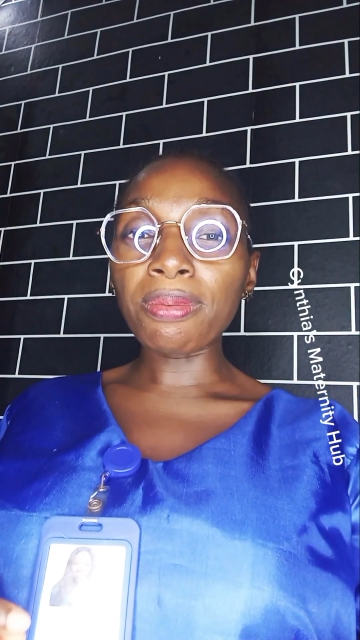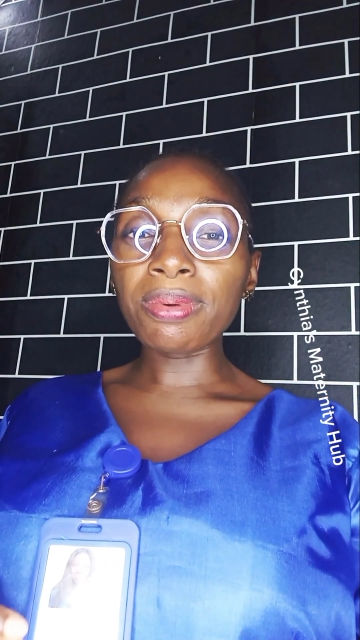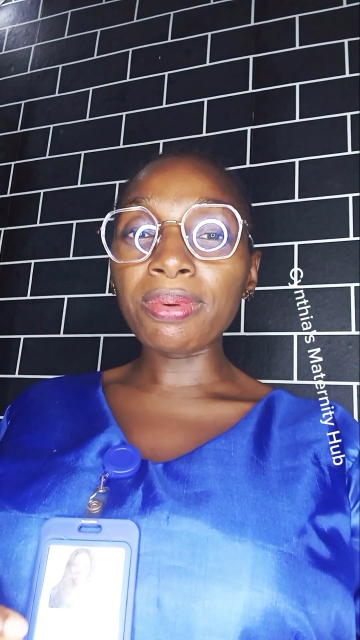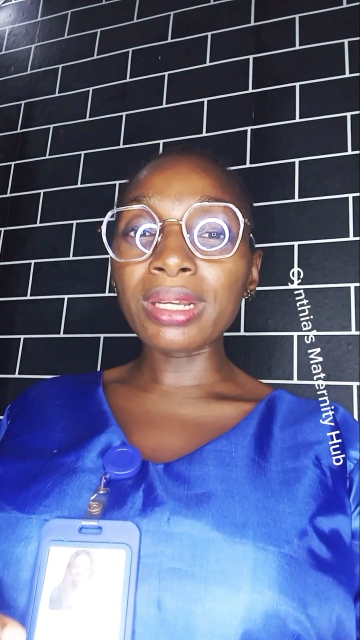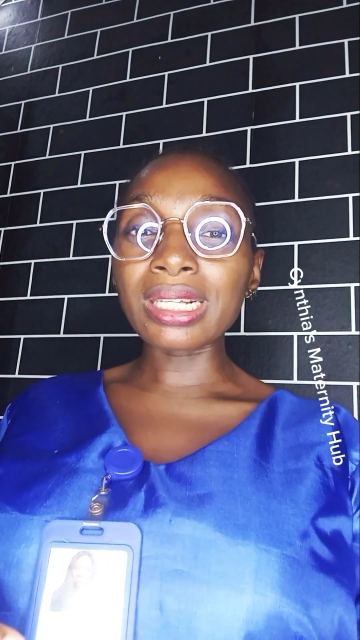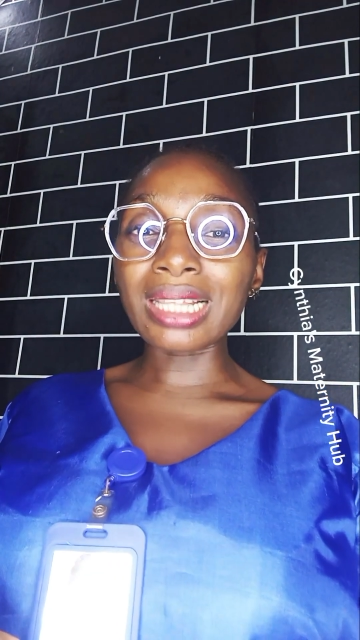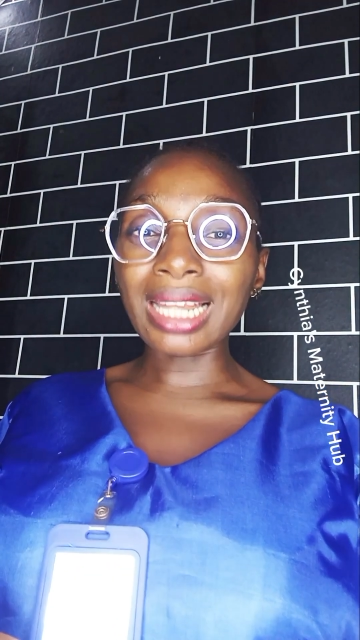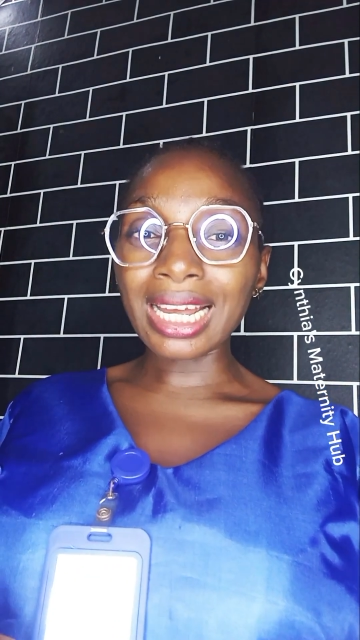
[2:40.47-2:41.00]

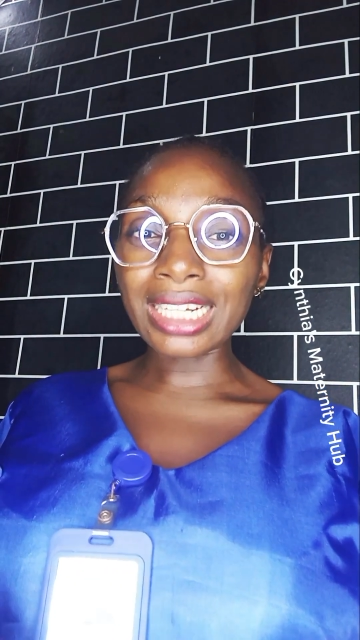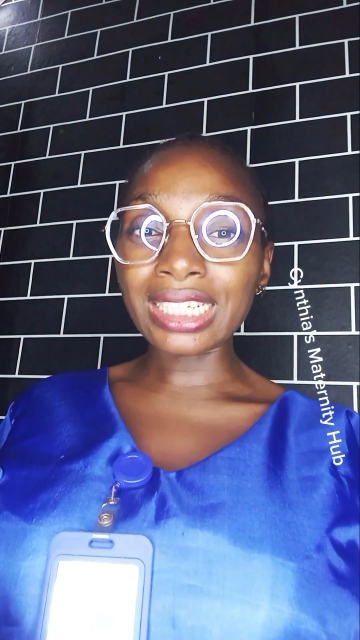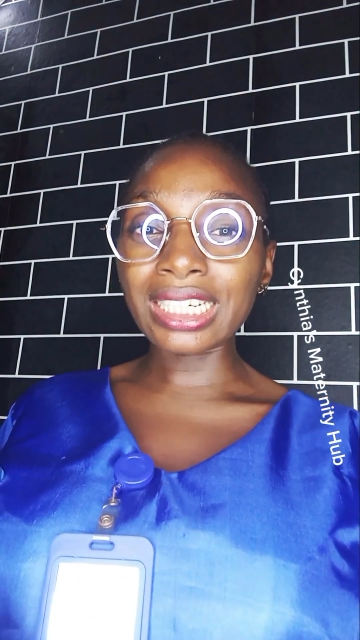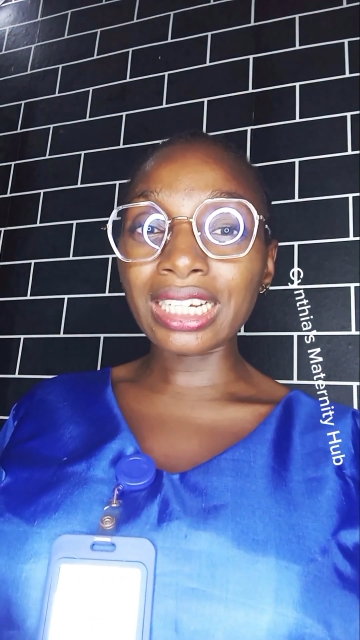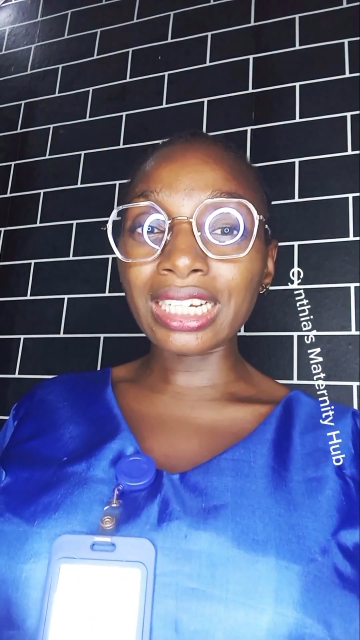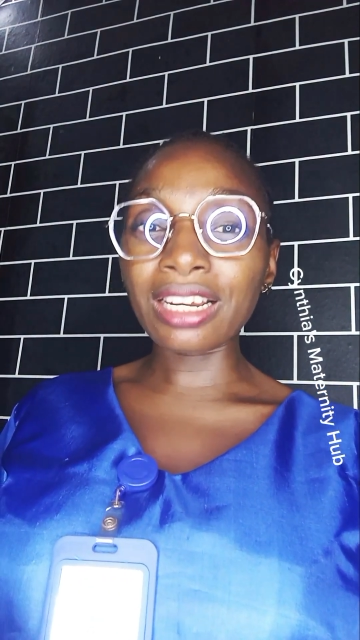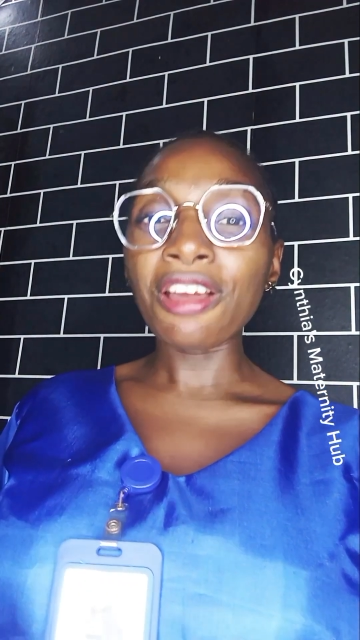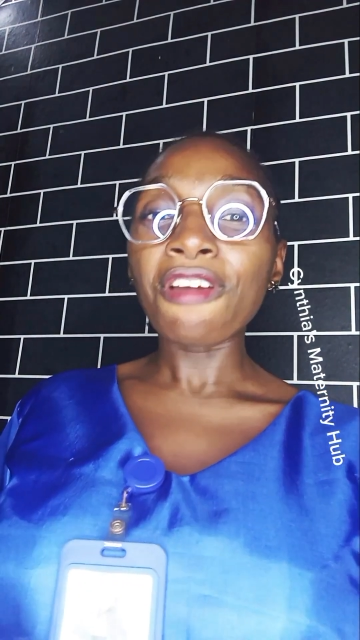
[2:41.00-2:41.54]
latching
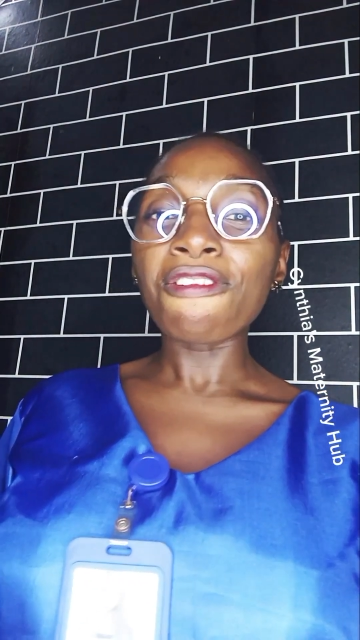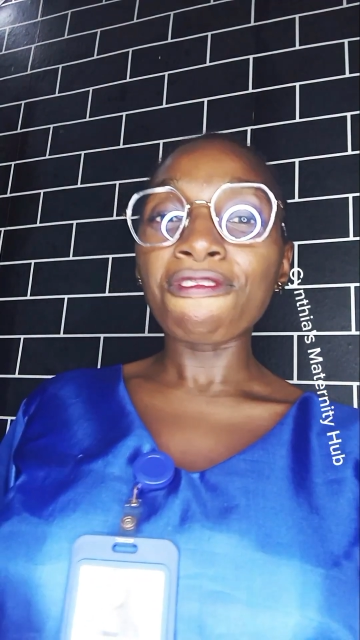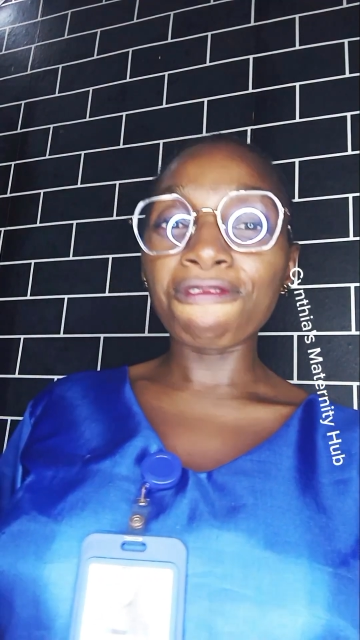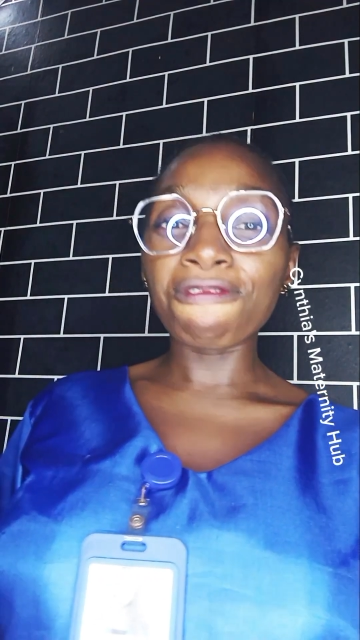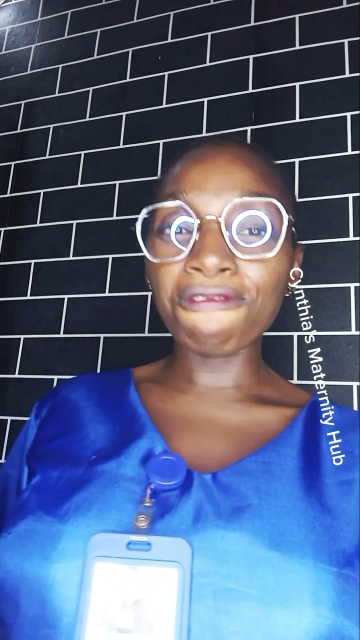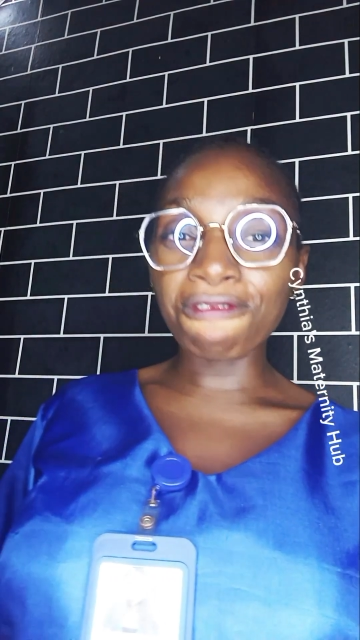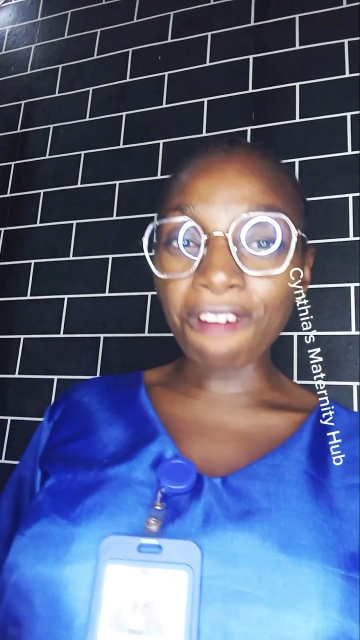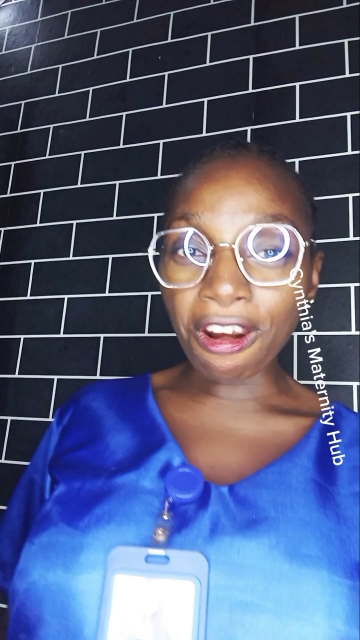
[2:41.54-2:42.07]

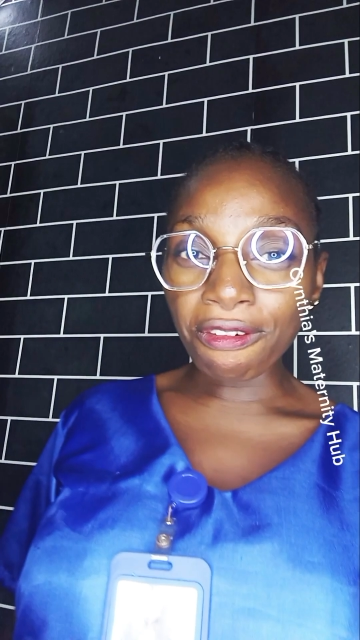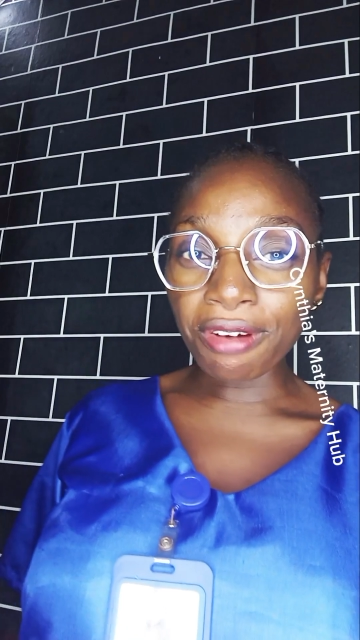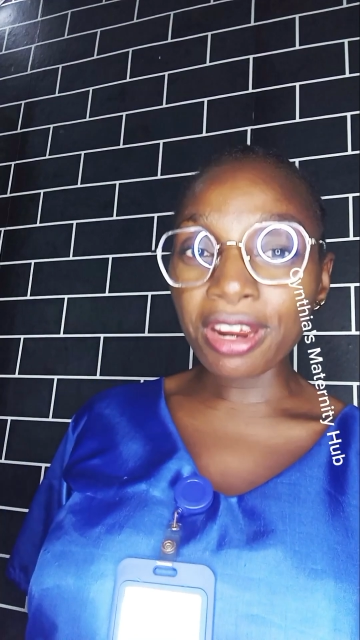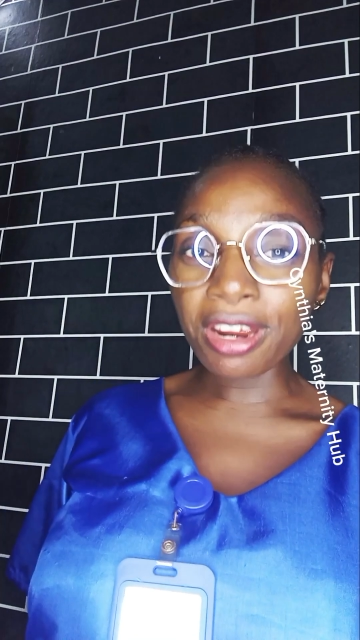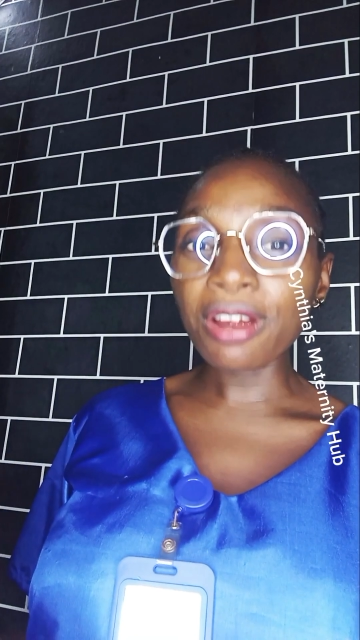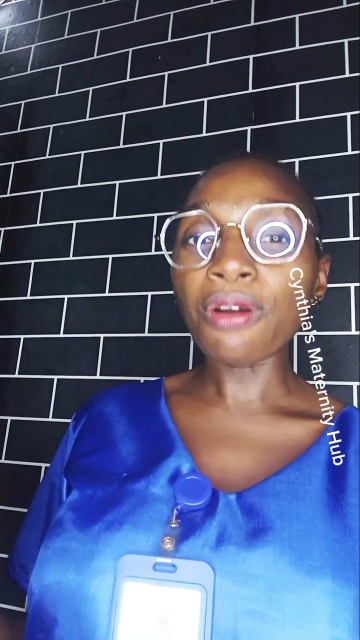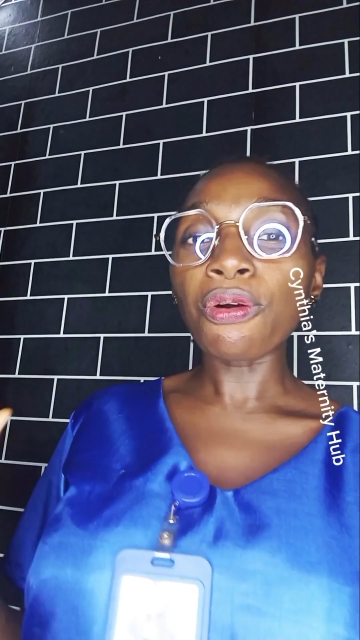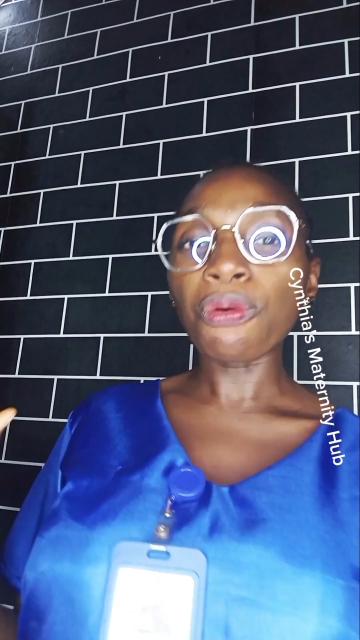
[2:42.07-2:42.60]
very
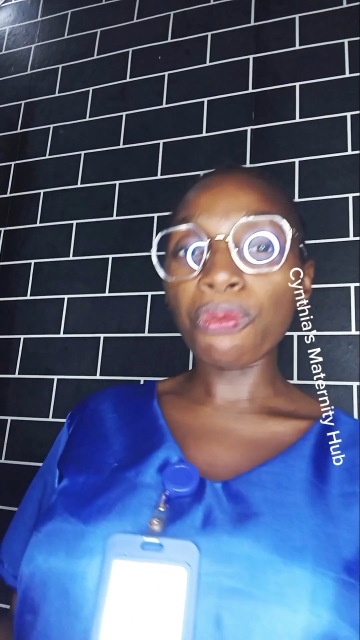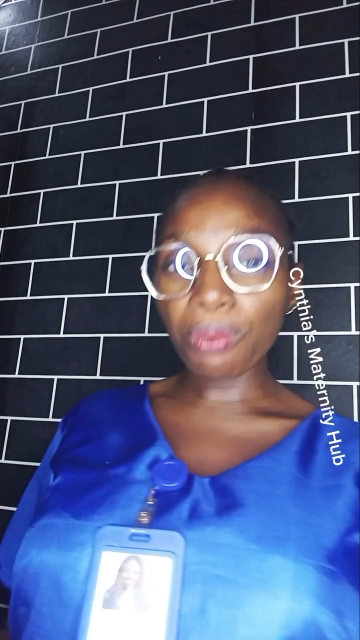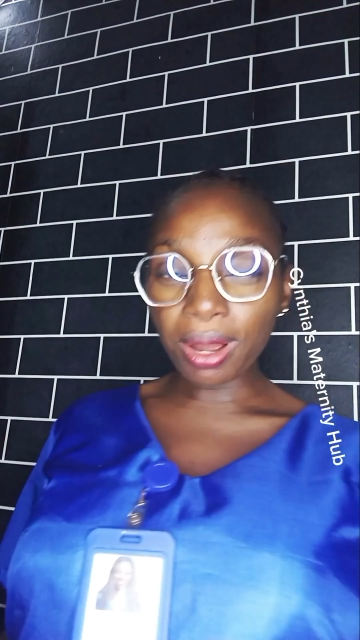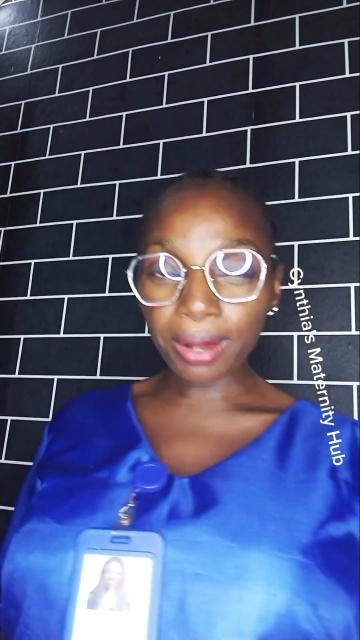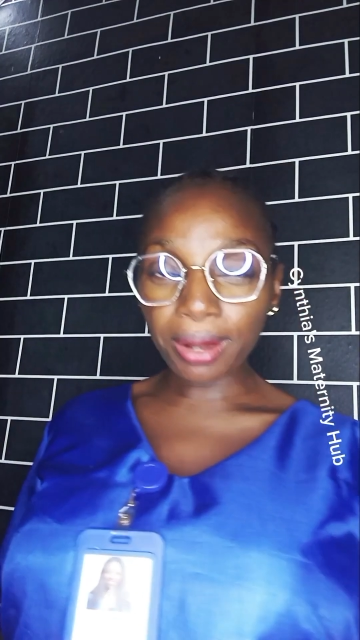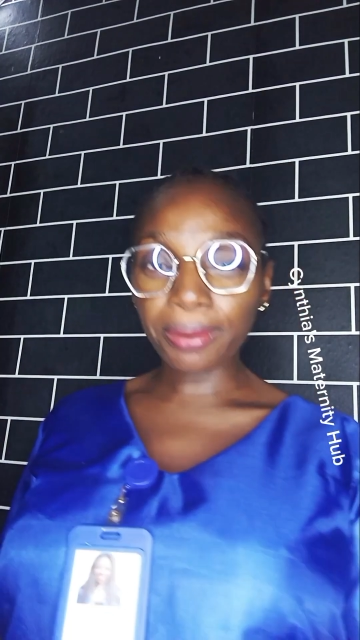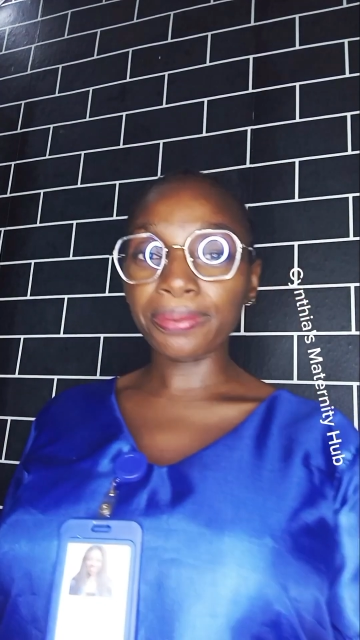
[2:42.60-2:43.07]
well.